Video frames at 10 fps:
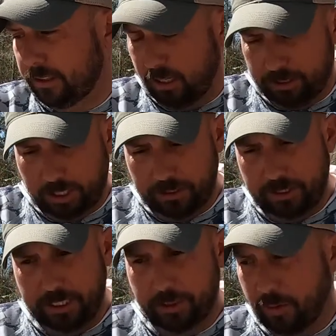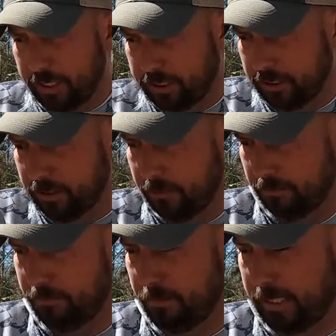certain situations,
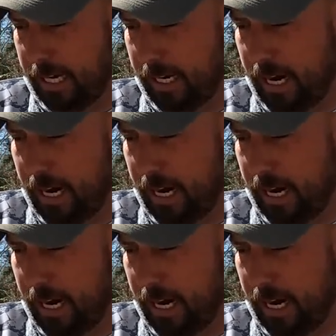but that